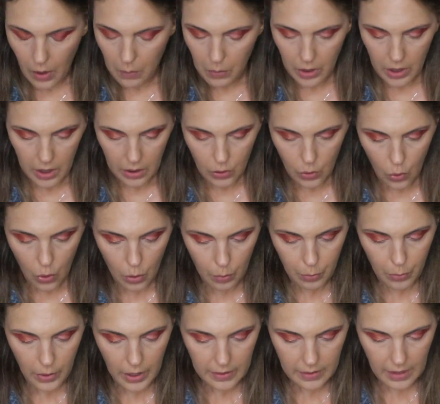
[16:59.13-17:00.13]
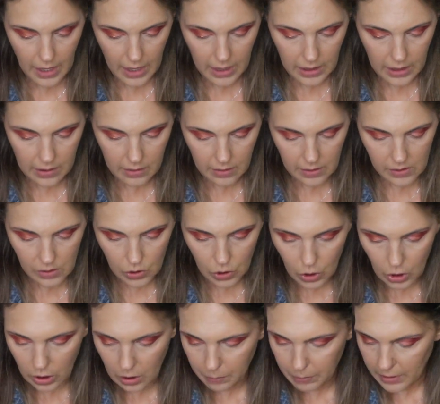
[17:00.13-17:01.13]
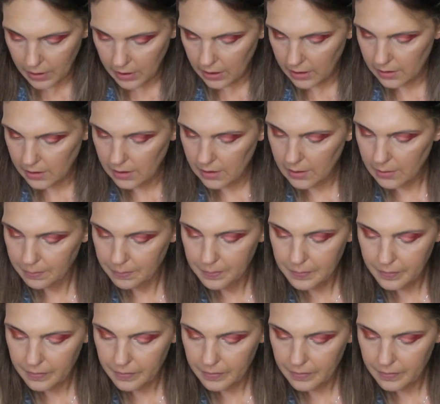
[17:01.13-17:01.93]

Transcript: I want to incorporate that in this look because